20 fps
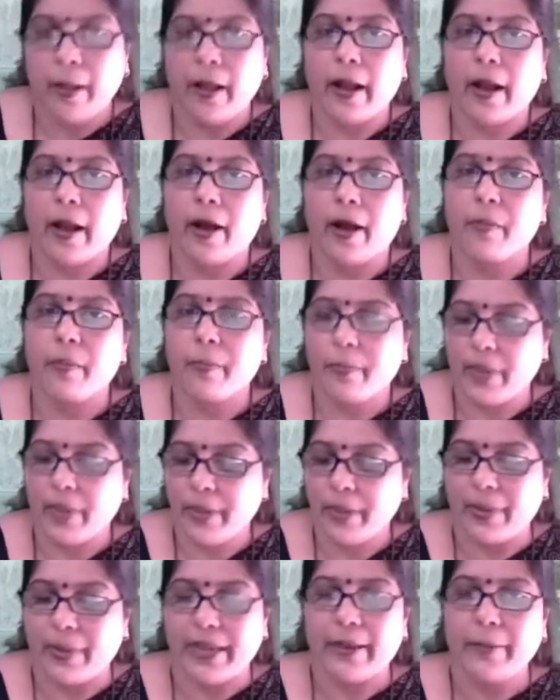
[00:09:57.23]
uh,
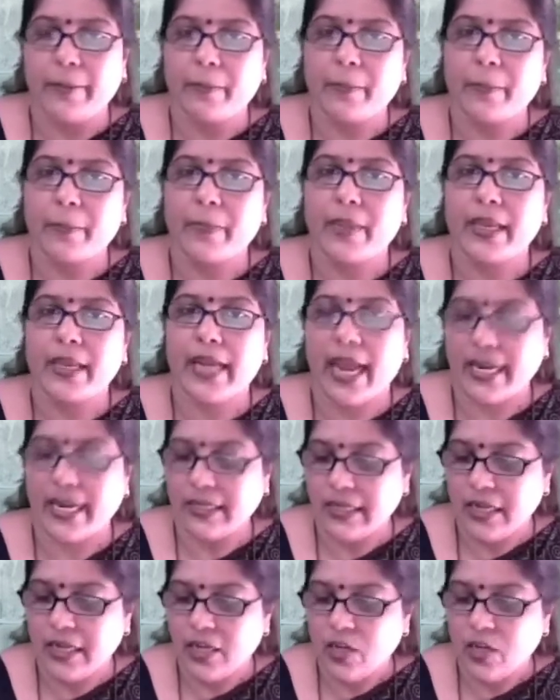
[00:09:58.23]
people right